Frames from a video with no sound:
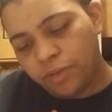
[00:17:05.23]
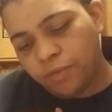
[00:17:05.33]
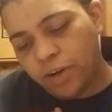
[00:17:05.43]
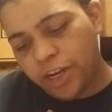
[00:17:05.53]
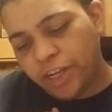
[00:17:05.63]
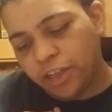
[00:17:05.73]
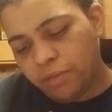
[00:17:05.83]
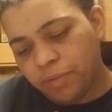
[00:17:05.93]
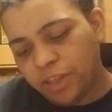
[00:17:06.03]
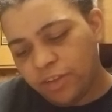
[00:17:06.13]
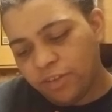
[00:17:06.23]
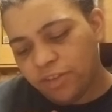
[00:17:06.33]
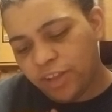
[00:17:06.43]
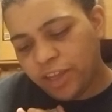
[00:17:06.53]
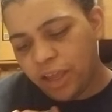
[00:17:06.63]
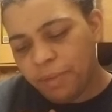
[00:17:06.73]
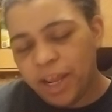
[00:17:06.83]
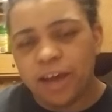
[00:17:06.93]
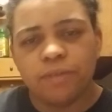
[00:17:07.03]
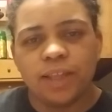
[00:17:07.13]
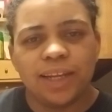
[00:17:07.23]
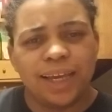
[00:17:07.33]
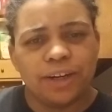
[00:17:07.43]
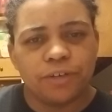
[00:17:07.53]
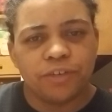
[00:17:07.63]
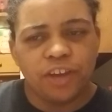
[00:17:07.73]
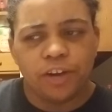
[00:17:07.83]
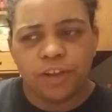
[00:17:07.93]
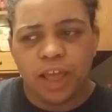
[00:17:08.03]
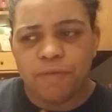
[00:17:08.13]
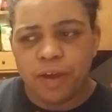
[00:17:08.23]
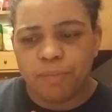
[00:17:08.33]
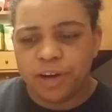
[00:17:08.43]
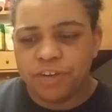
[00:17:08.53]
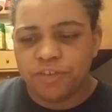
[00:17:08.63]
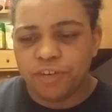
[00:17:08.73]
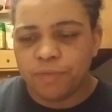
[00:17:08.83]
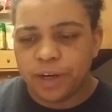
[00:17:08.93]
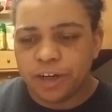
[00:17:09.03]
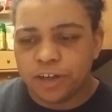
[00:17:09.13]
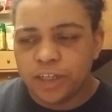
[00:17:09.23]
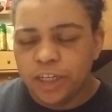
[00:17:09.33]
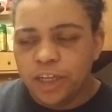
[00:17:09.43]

Right. But this is like coming out of that energy or that vibration where